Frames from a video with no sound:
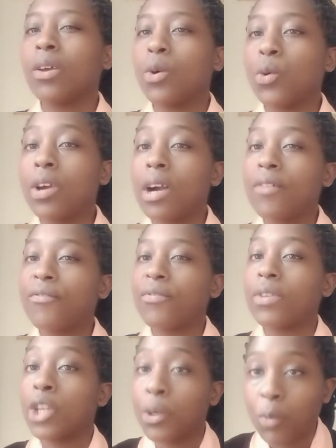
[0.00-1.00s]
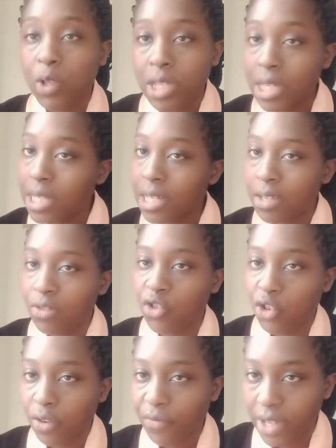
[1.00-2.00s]
we have pneumocystis
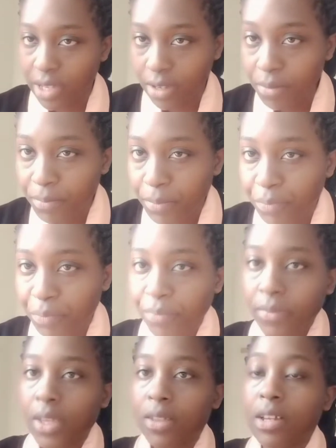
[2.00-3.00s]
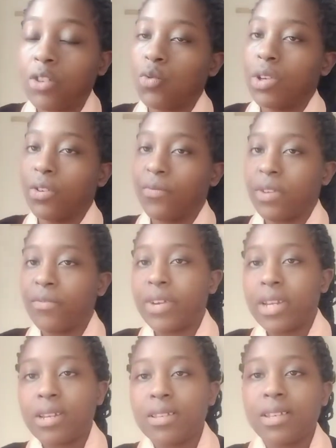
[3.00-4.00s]
jirovecii. That's one of the
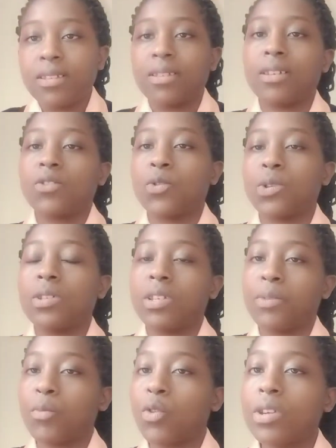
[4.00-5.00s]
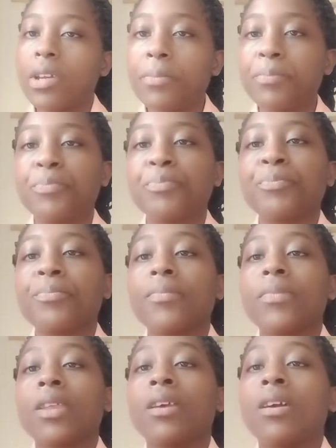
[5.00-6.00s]
viruses that cause pneumonia,
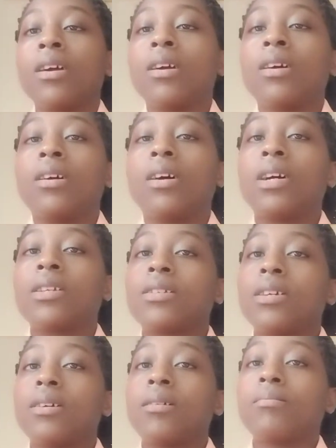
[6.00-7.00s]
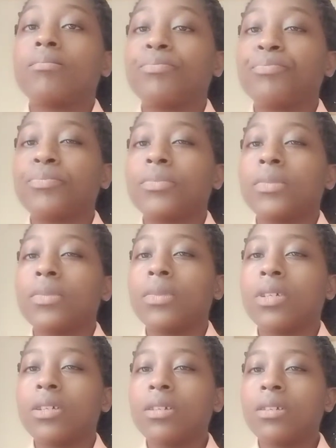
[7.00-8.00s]
and
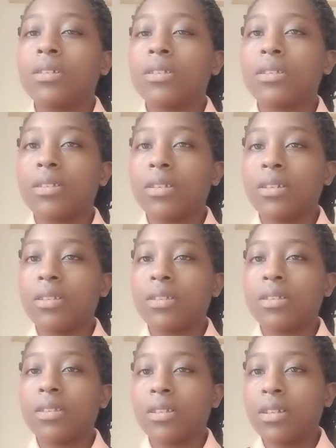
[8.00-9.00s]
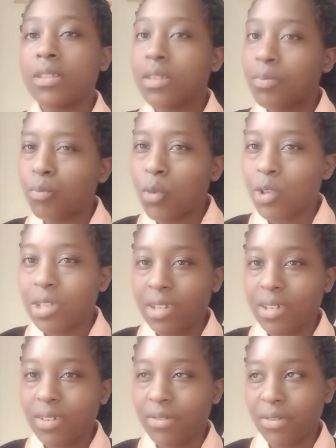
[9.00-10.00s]
it's
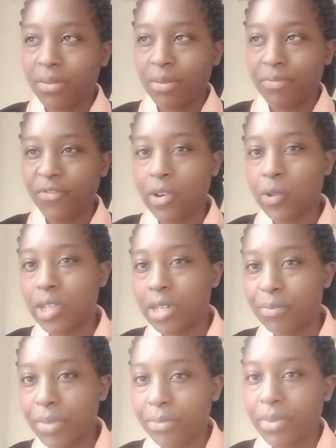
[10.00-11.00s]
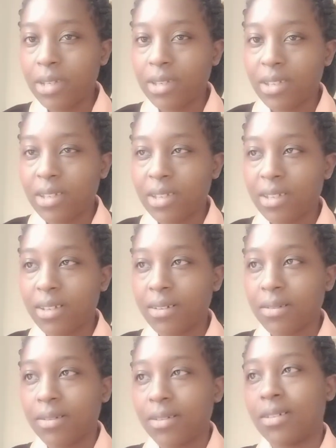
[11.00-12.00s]
mostly found in babies.
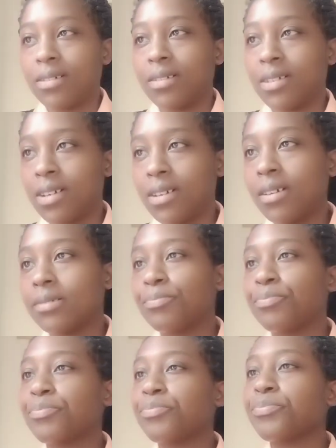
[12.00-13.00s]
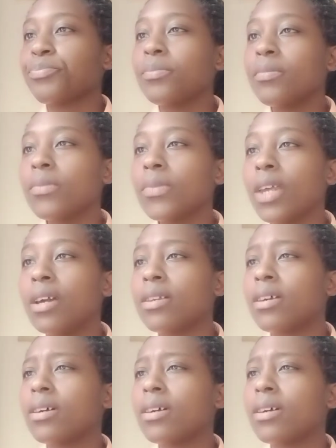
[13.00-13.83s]
Yeah, and